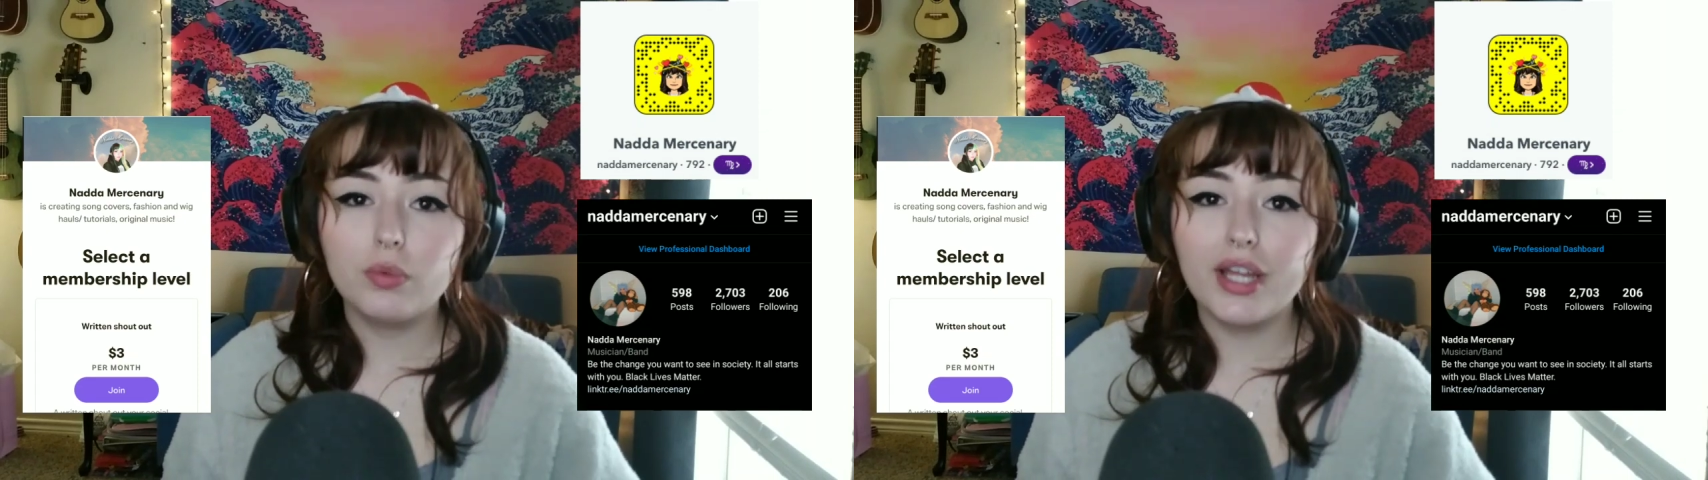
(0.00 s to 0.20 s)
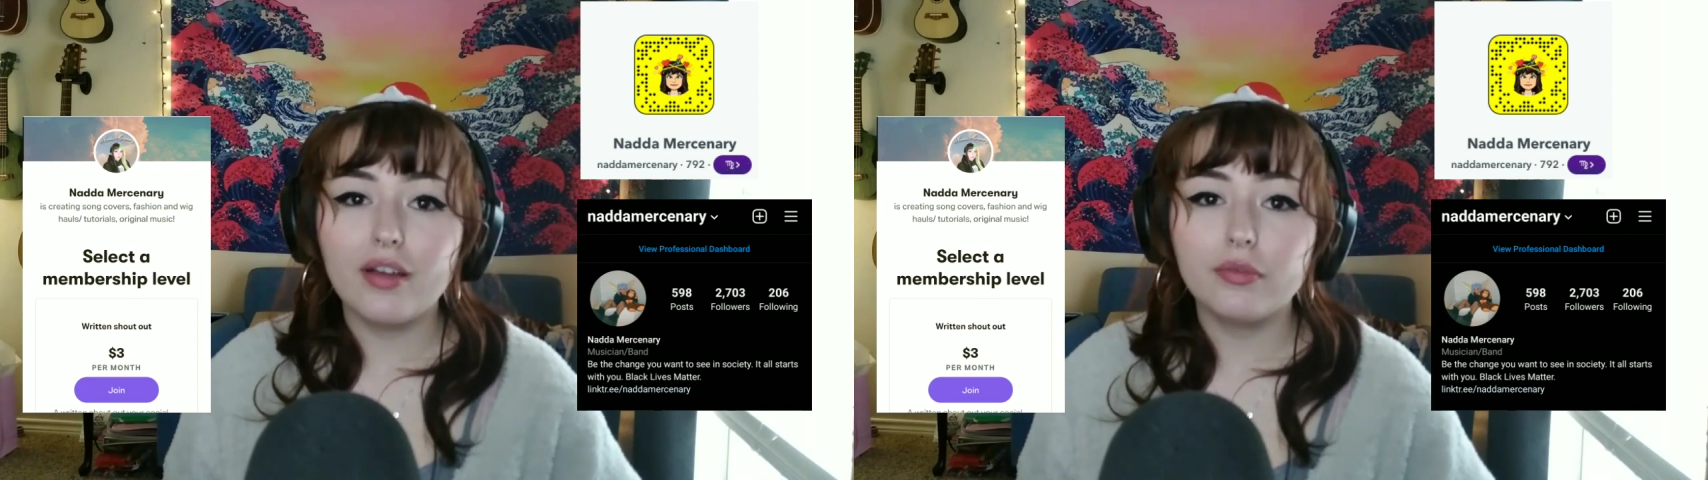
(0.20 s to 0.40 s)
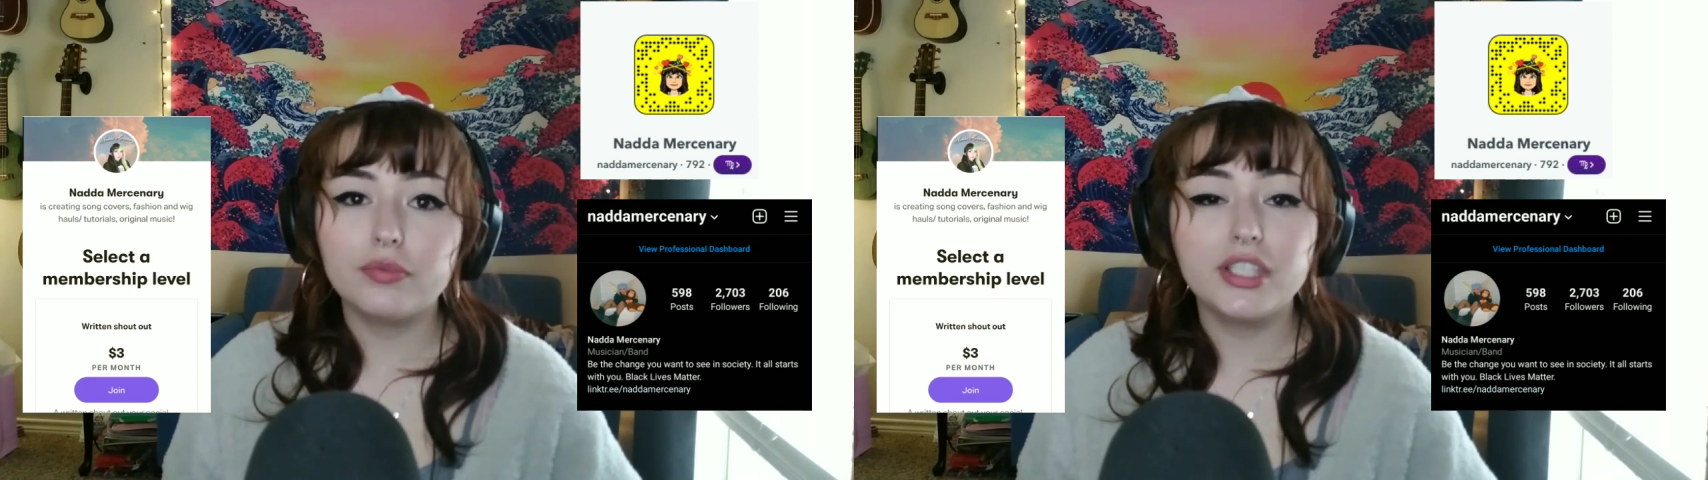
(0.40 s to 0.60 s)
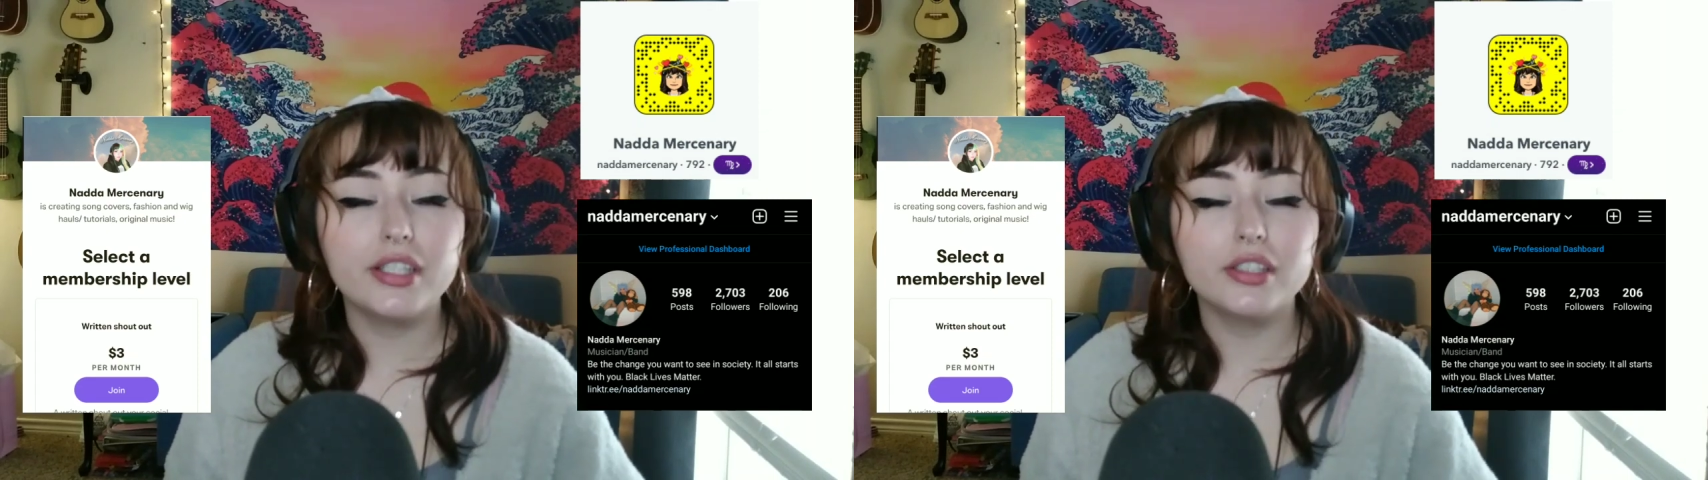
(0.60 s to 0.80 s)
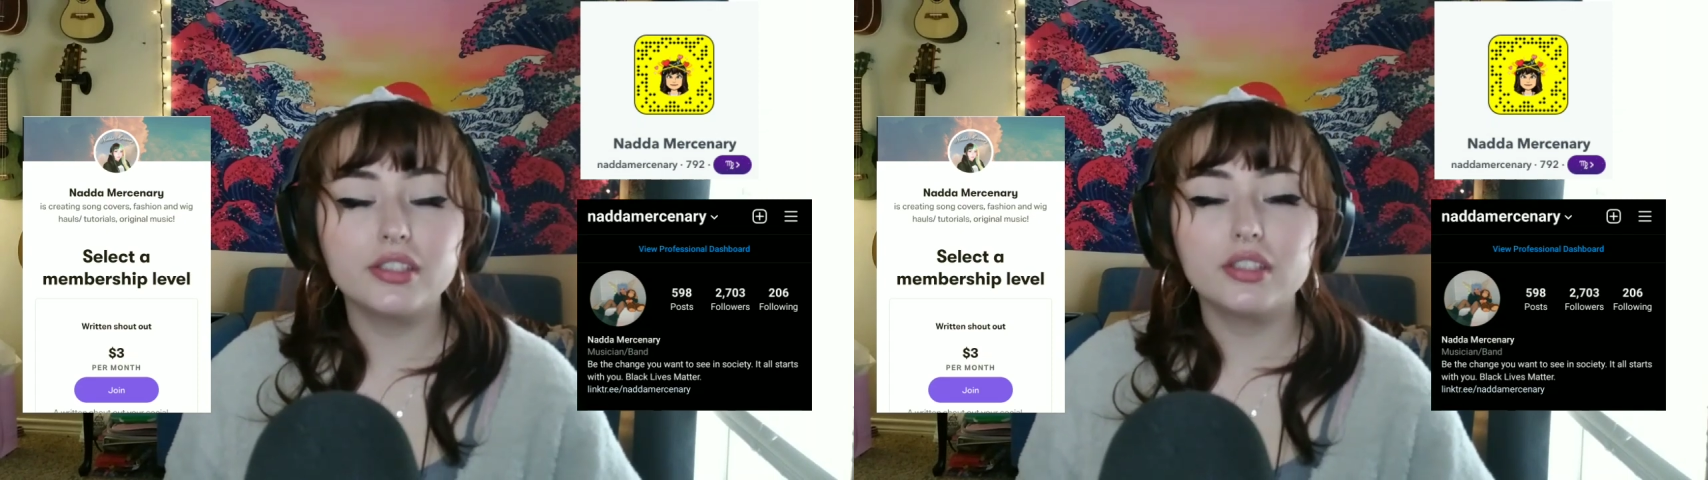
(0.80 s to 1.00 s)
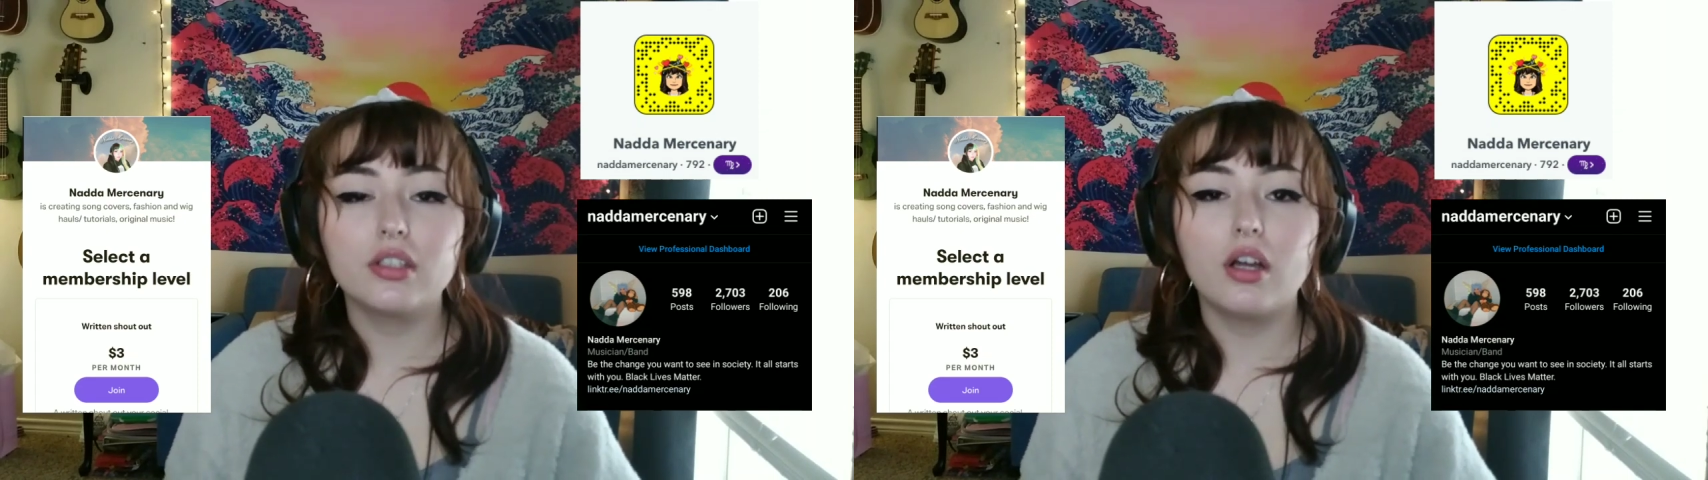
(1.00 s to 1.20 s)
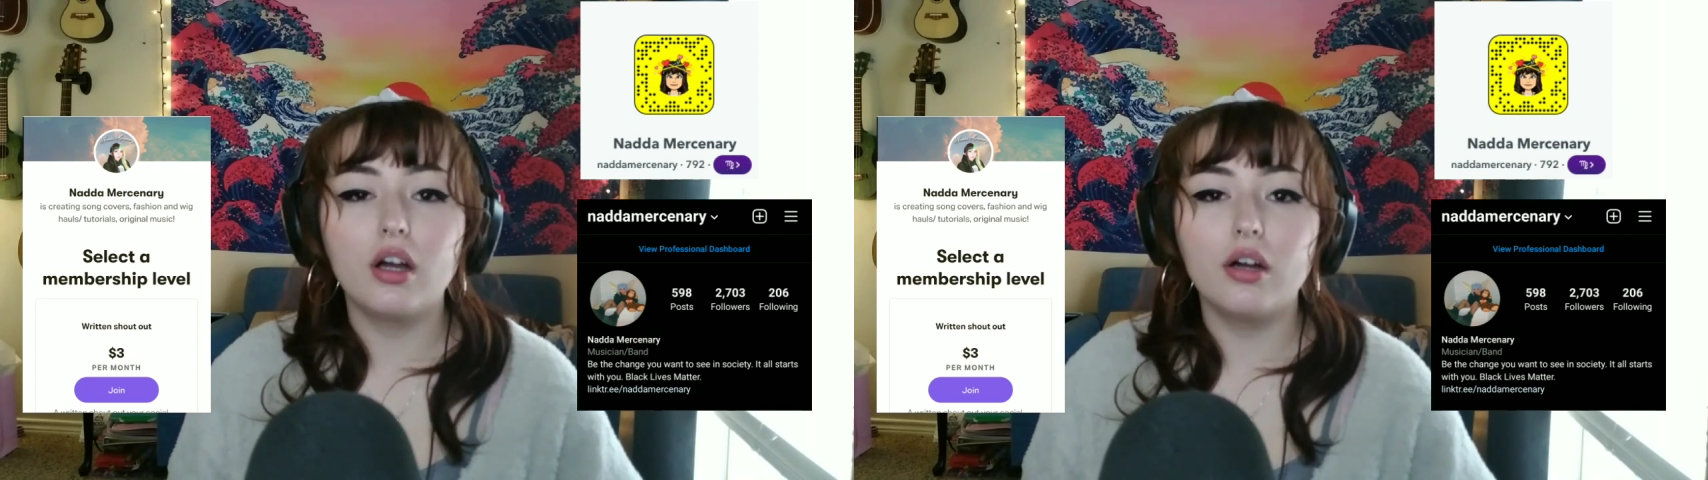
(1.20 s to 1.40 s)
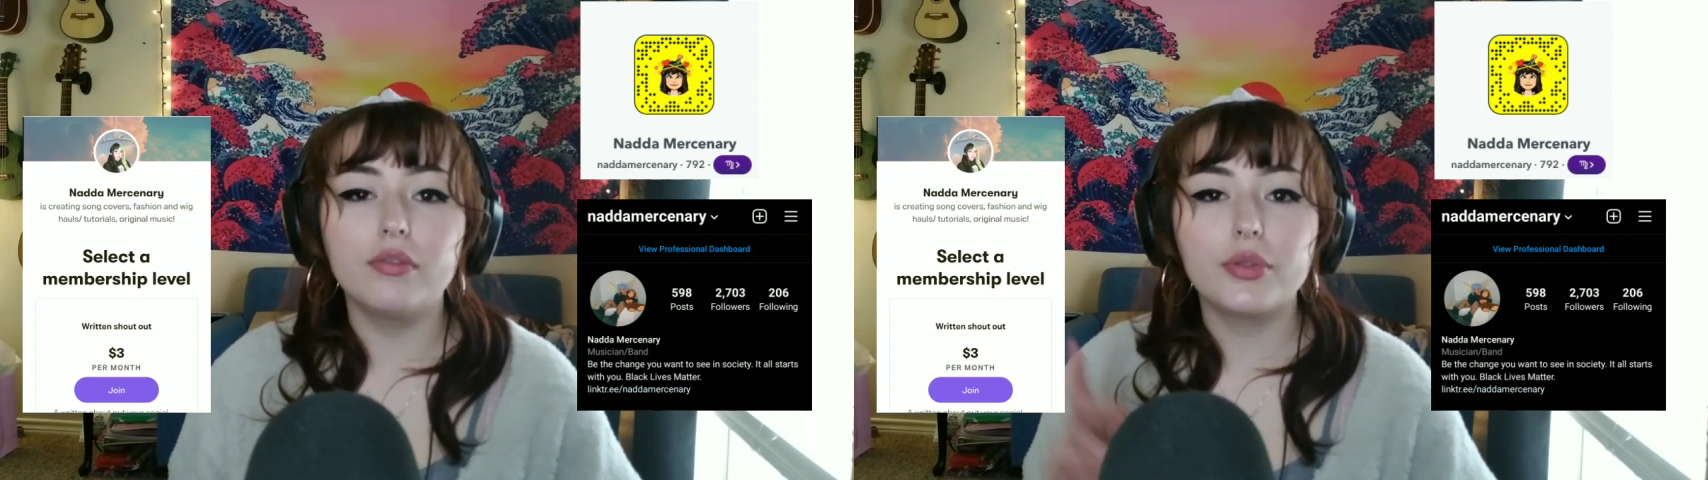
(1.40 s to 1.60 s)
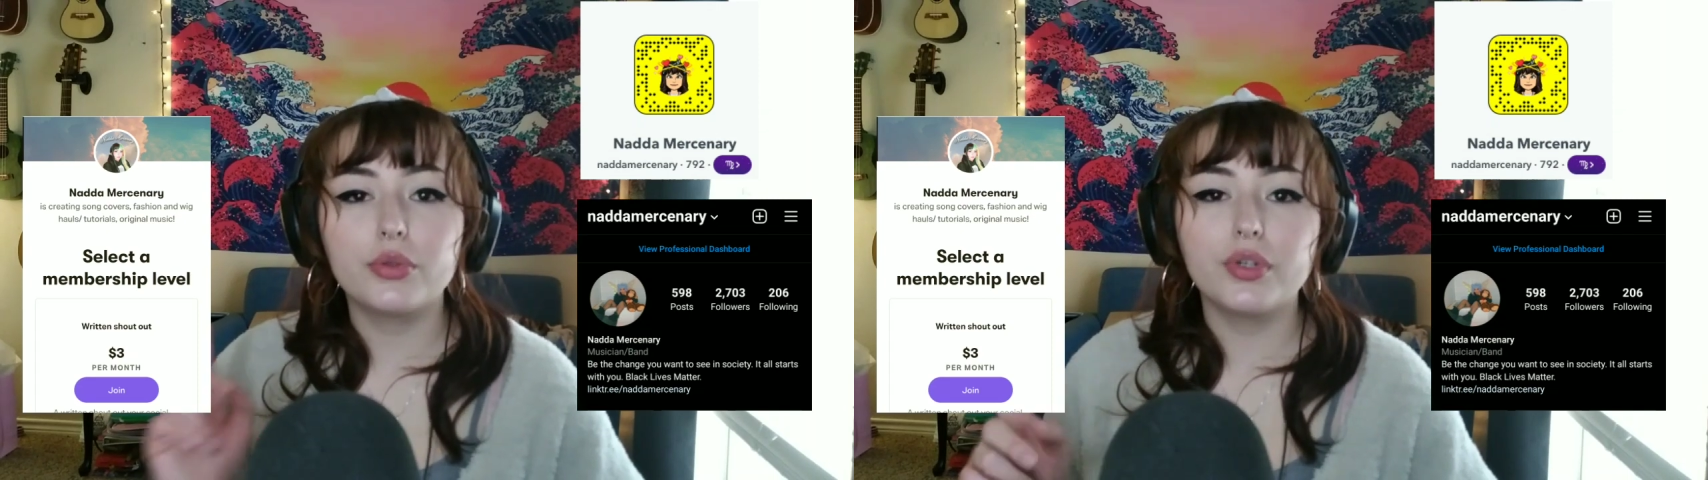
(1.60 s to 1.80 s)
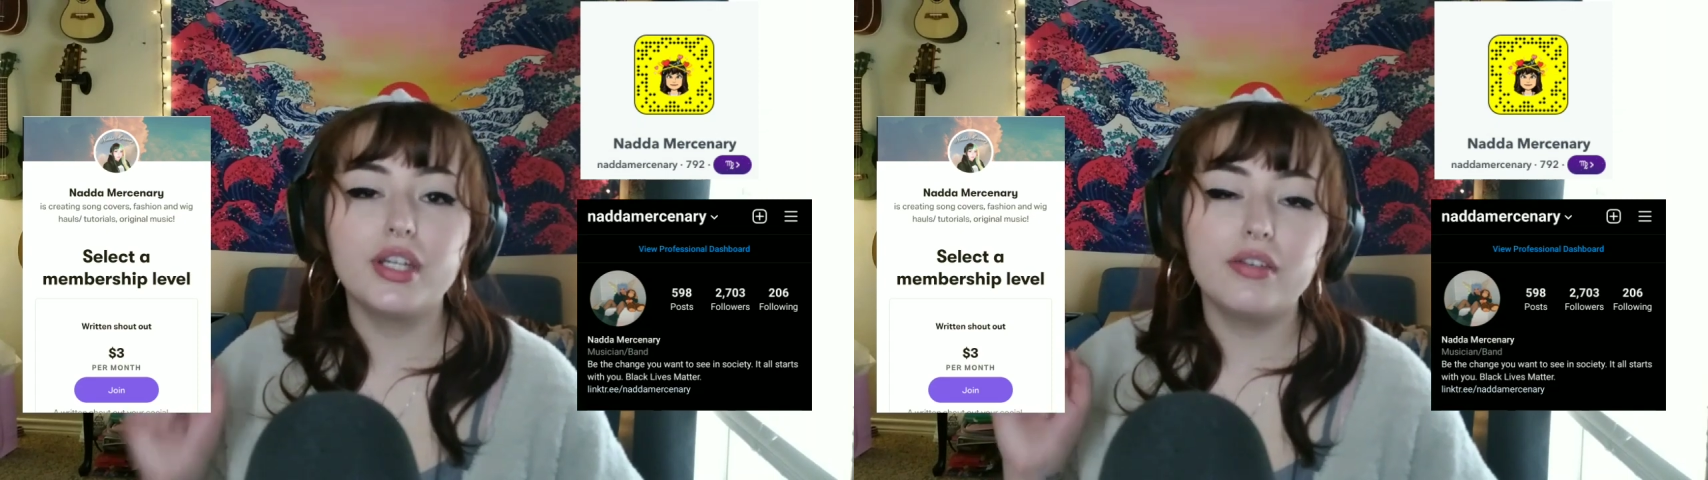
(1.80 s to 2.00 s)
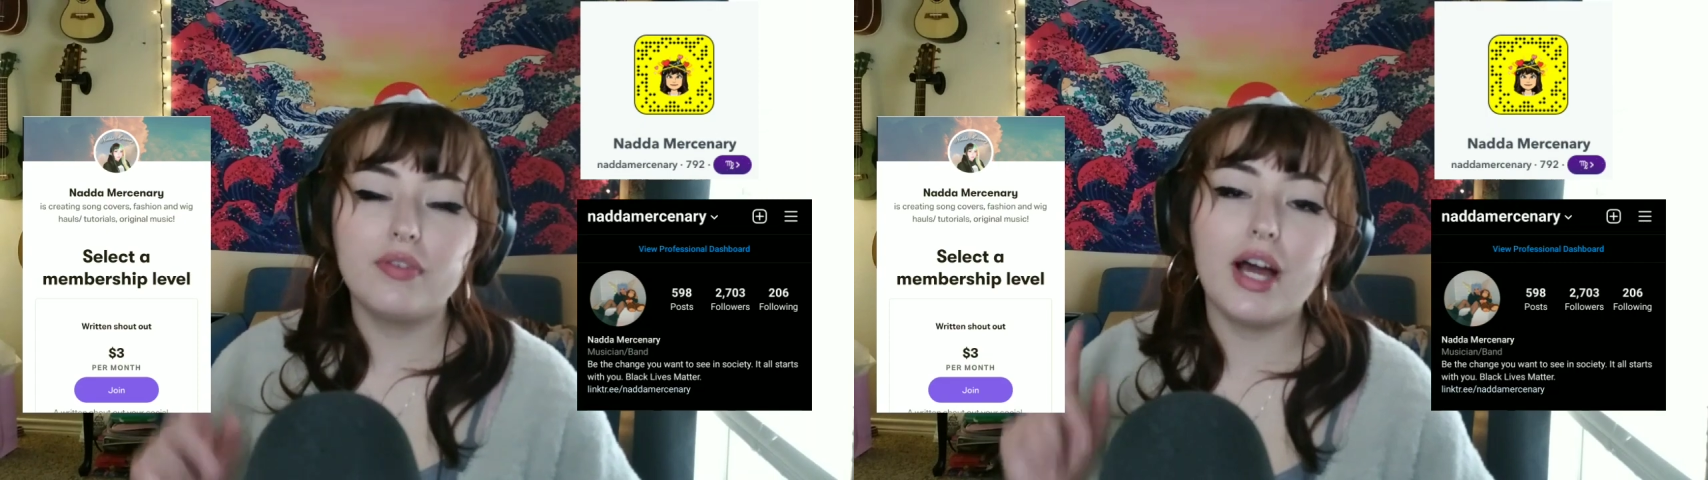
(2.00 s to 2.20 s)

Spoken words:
We have tiers of $3,